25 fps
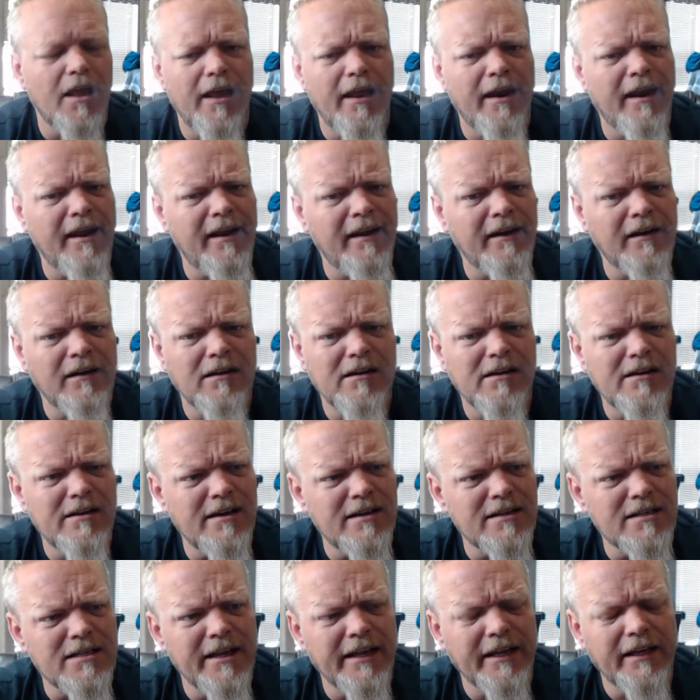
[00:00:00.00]
And I
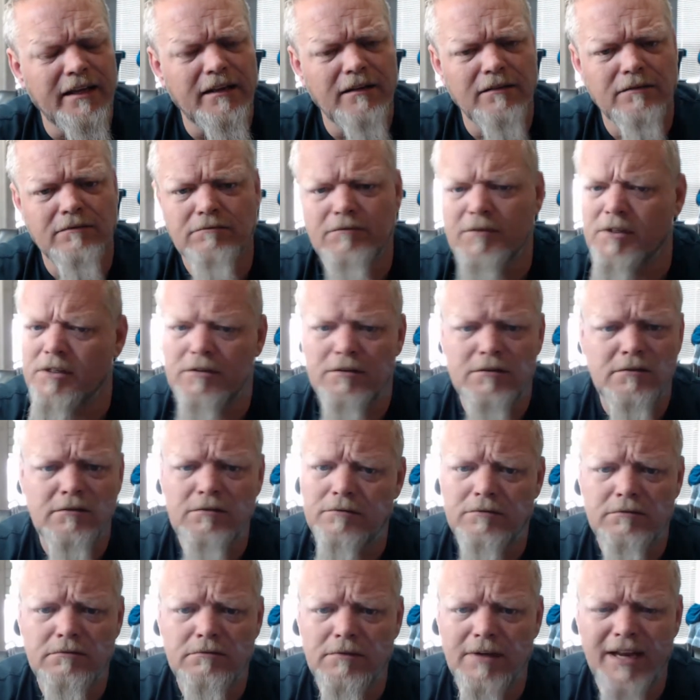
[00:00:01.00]
was like,
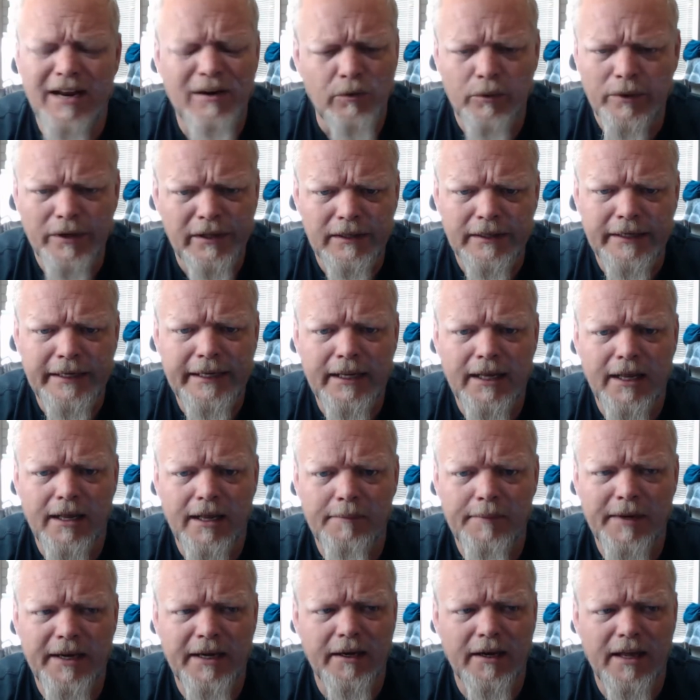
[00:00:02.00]
"No, not really.
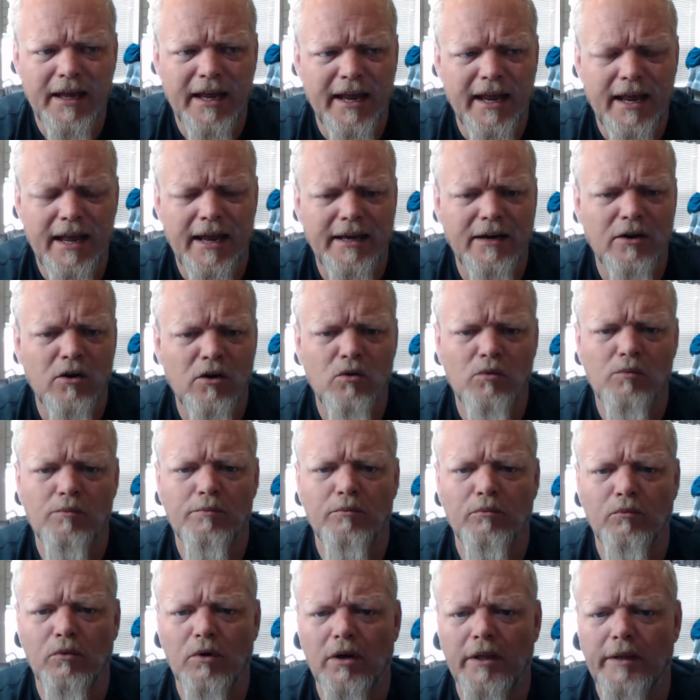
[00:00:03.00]
I mean, I don't
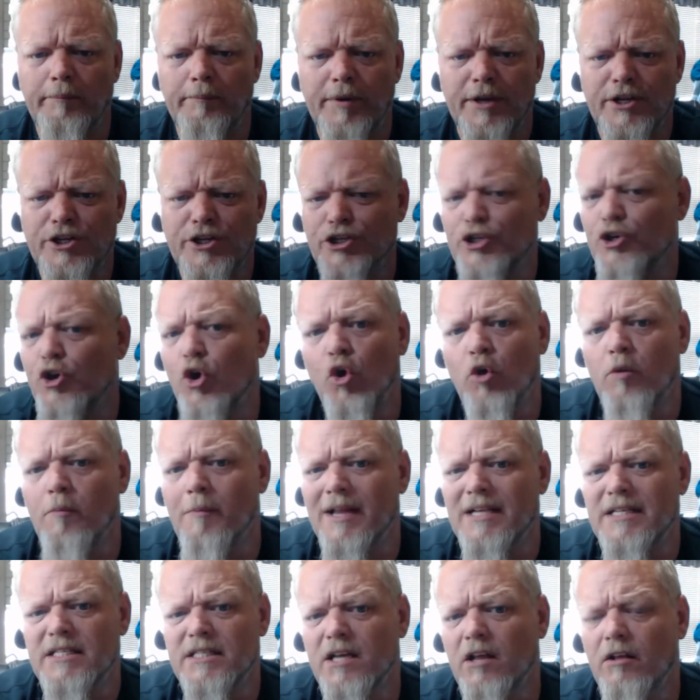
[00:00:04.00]
really pigeonhole
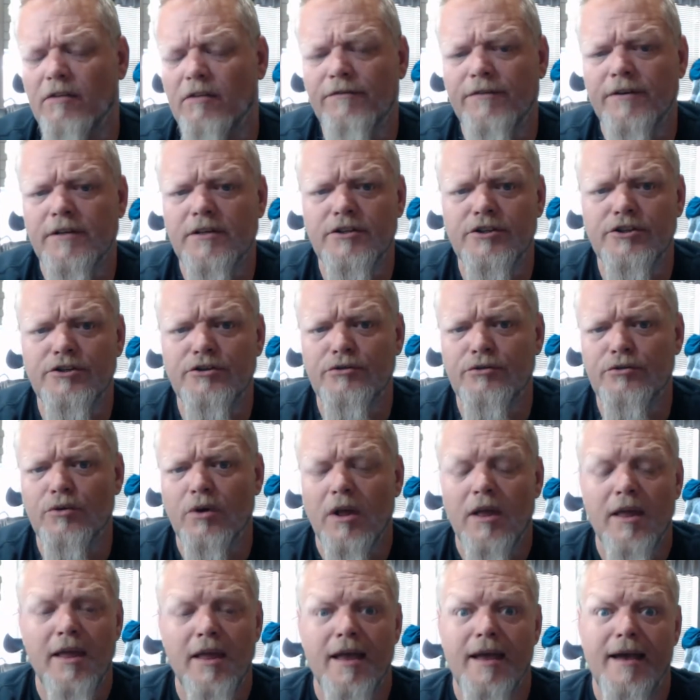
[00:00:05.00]
myself
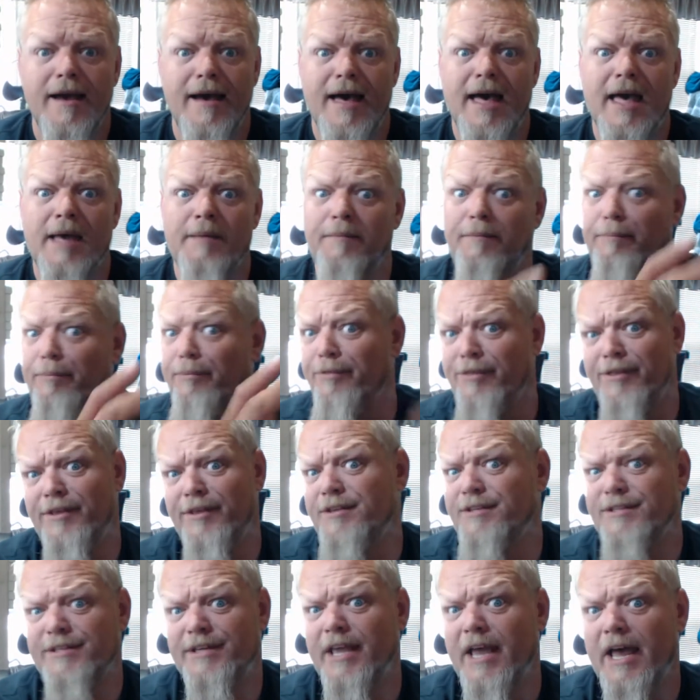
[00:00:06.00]
into I'm
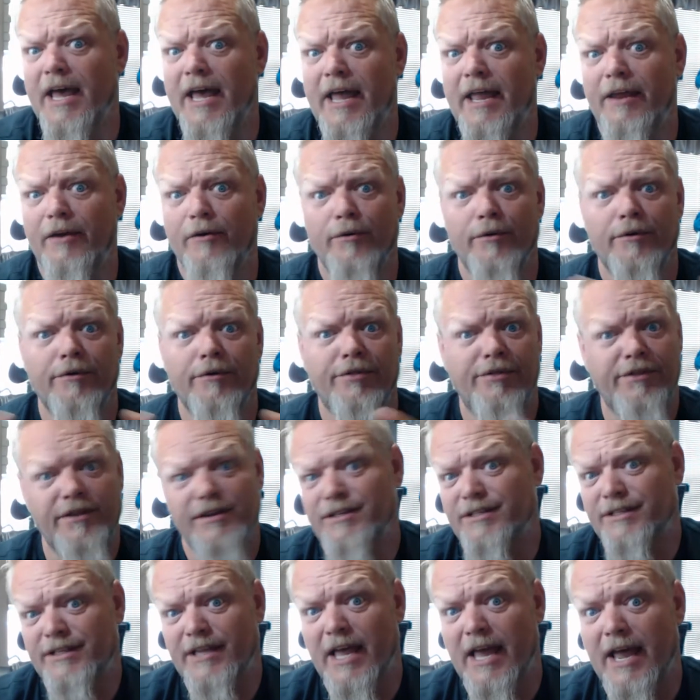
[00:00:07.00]
this guy or
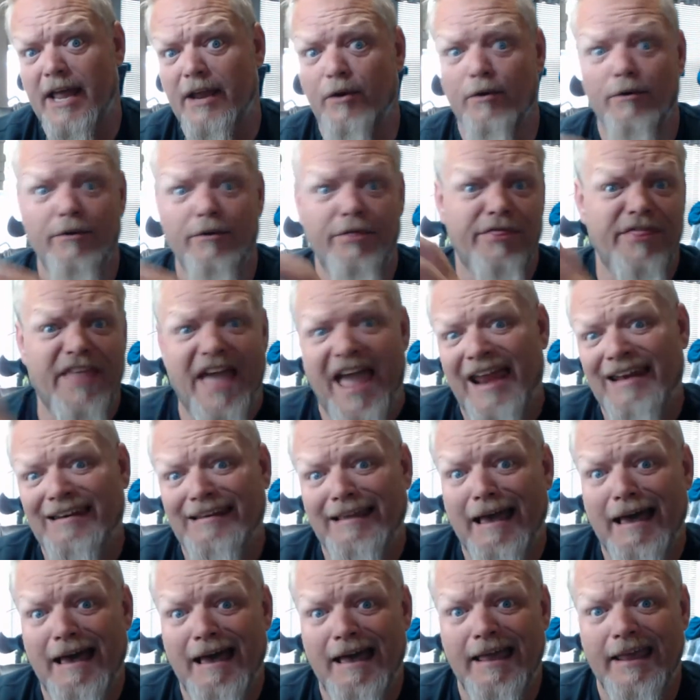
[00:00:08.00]
that
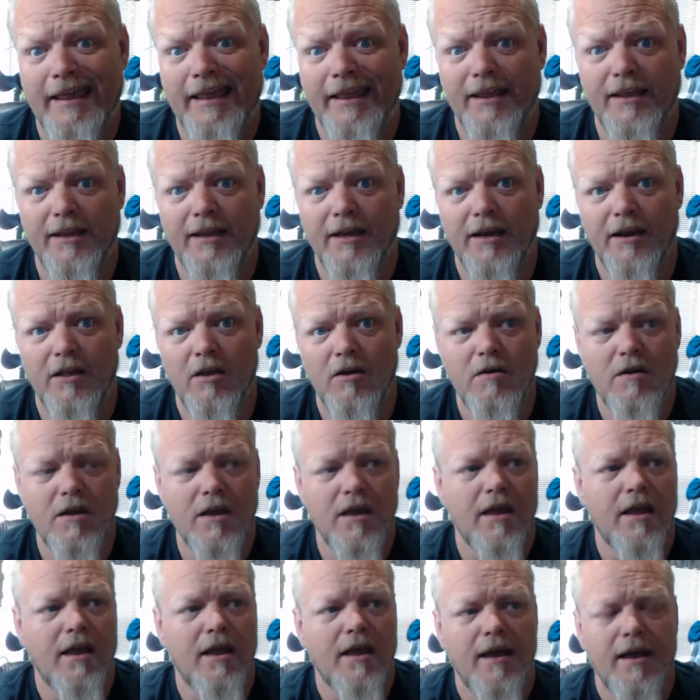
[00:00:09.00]
guy, you know.
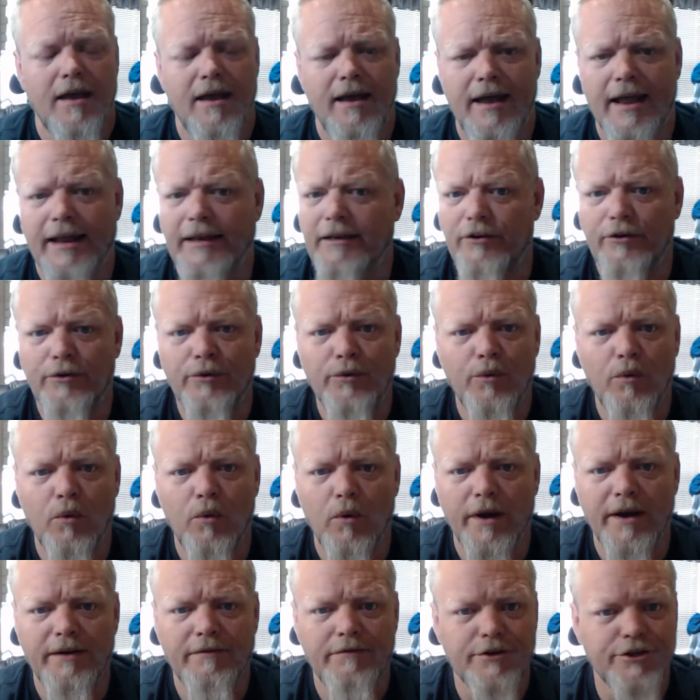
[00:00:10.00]
I do
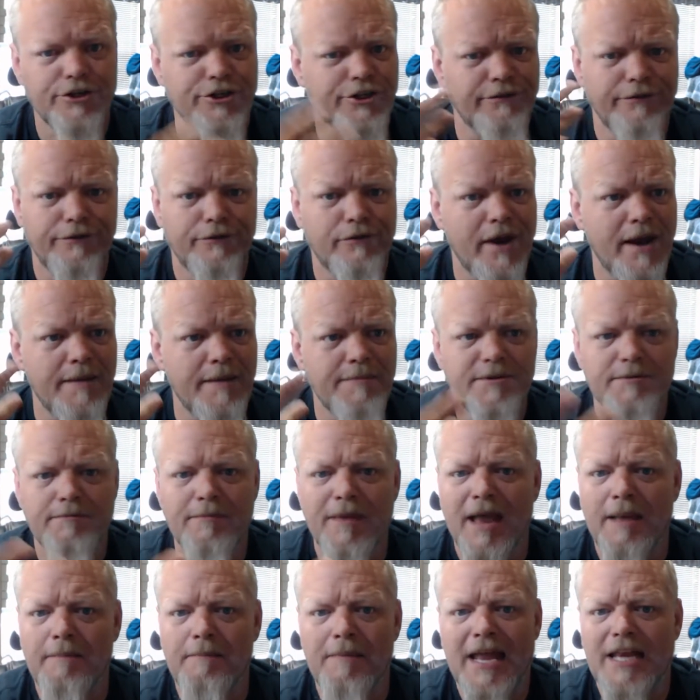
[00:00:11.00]
whatever grabs
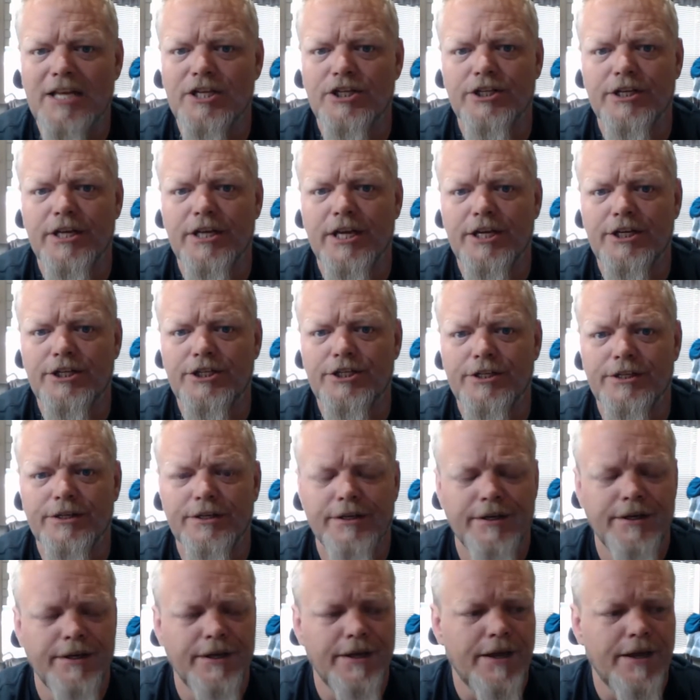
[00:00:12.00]
my imagination."